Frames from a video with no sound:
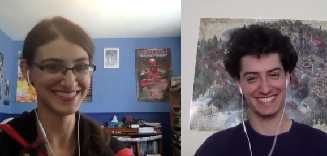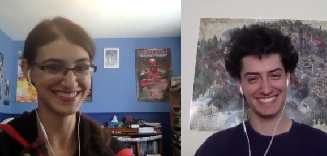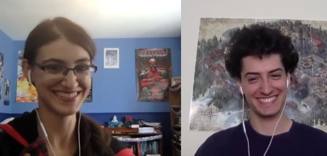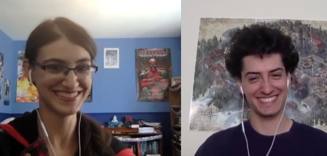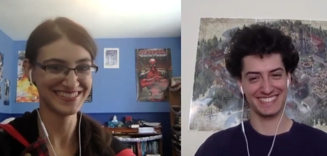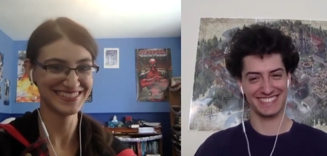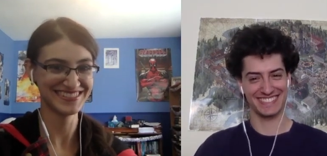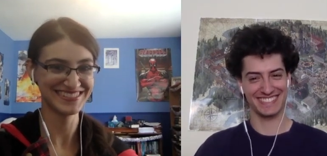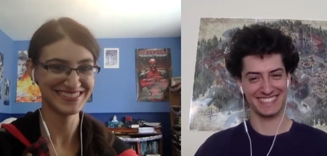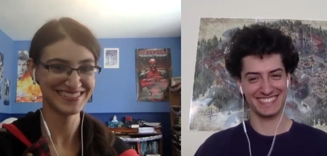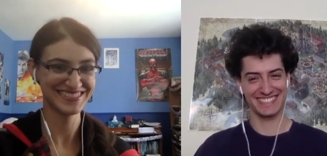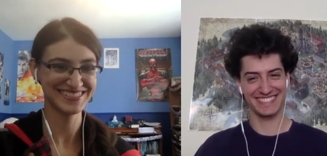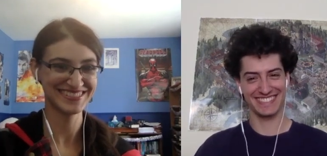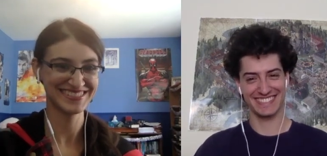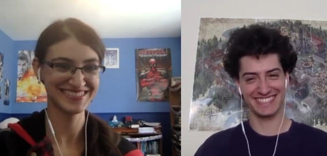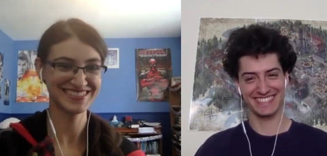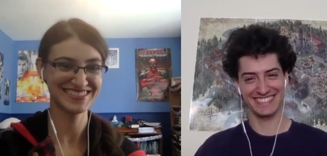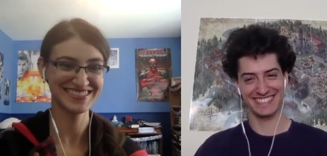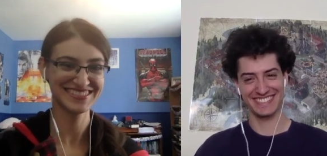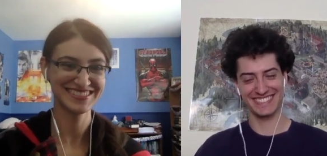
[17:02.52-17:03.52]

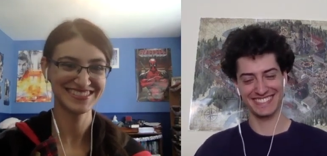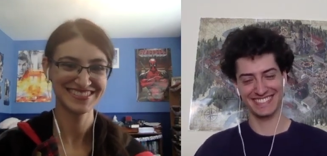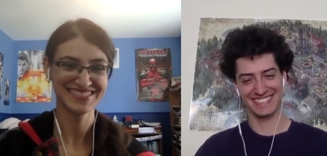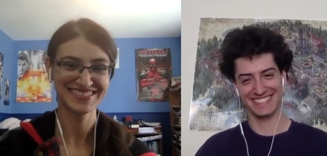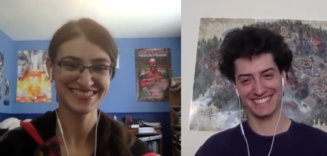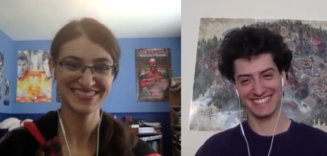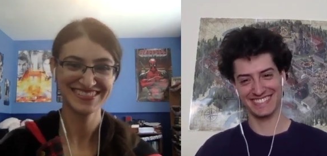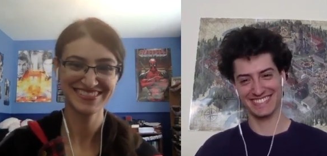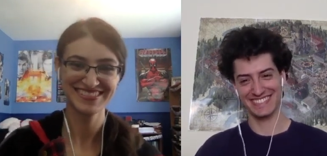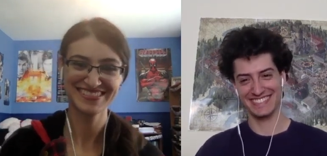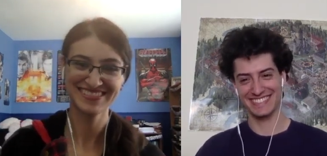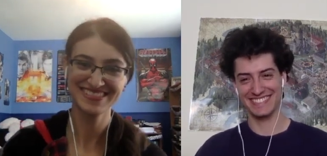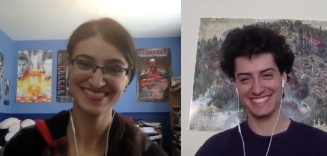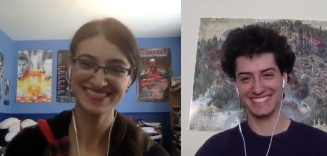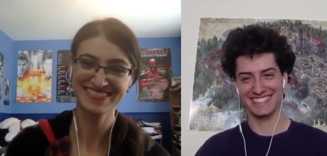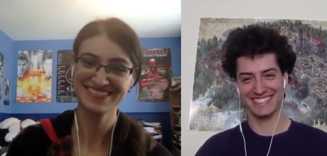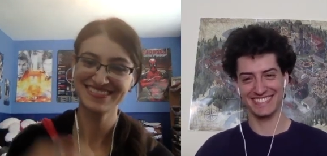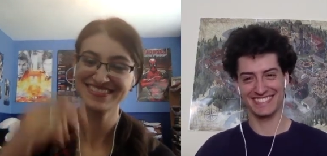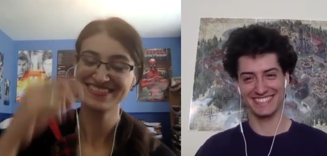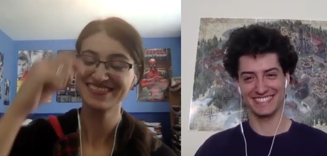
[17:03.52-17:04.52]

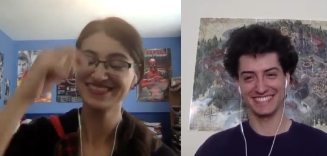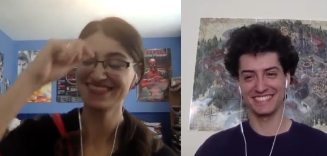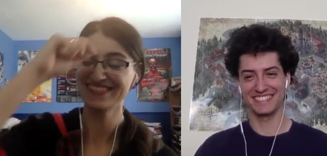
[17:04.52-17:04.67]
[no speech]